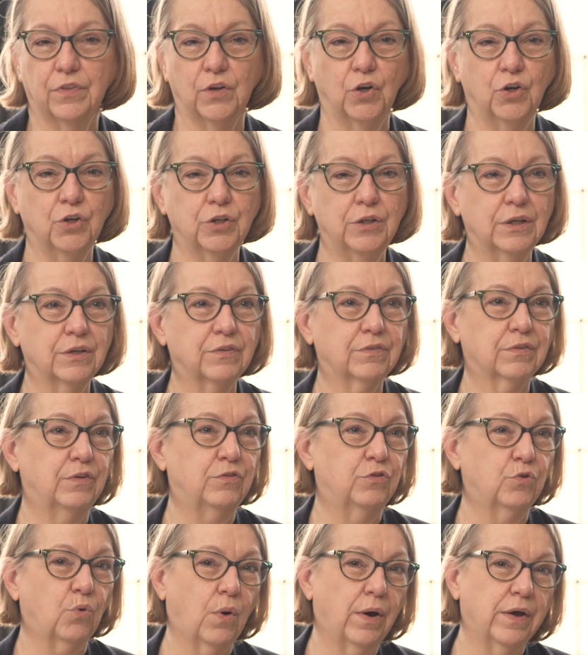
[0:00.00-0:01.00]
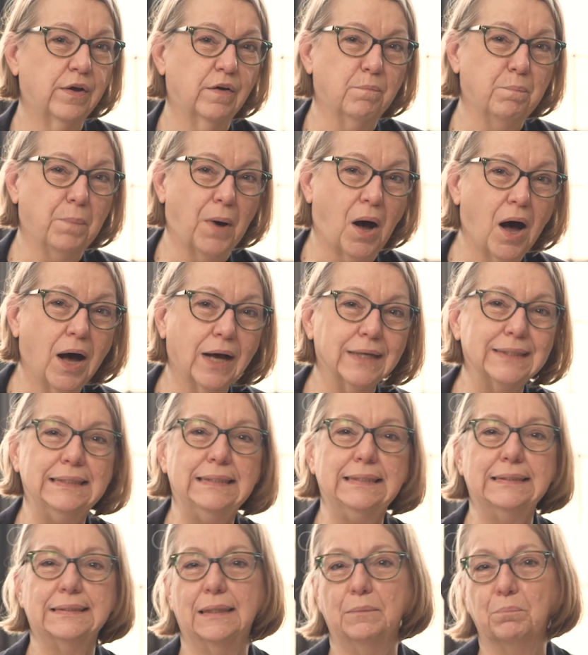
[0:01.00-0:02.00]
the goodness and joy of
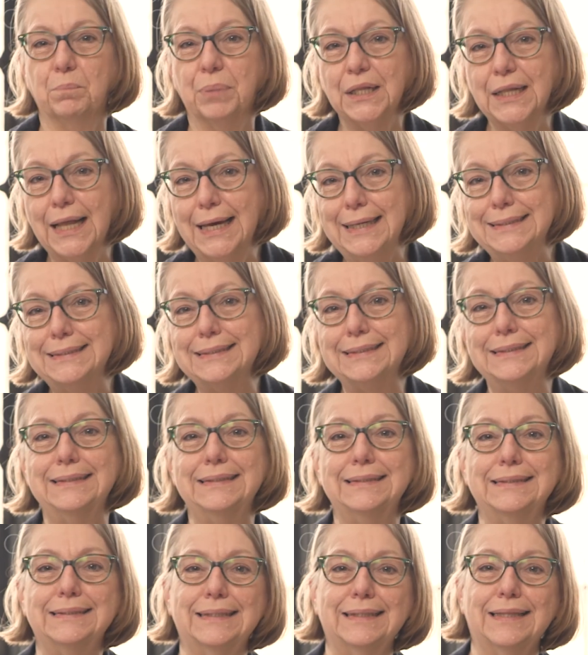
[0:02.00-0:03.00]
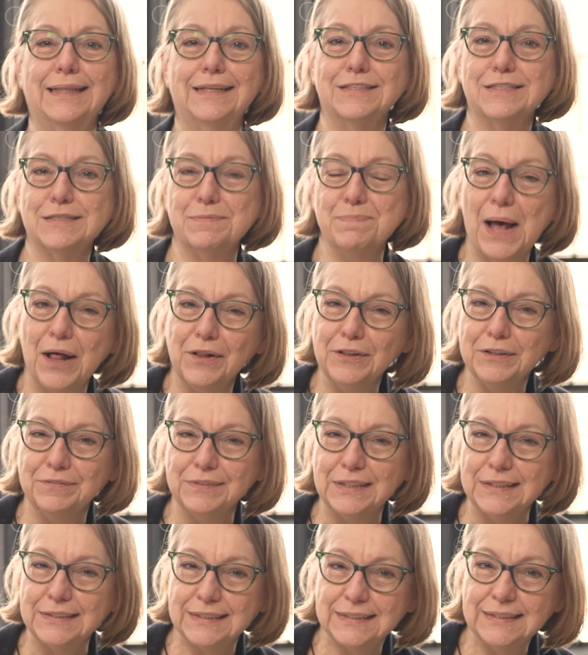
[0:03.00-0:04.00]
bodies and places and the smell
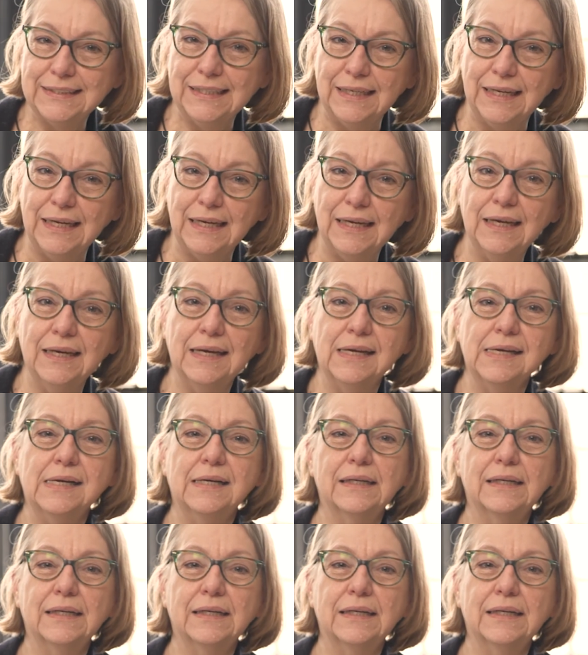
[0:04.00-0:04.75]
of the sea,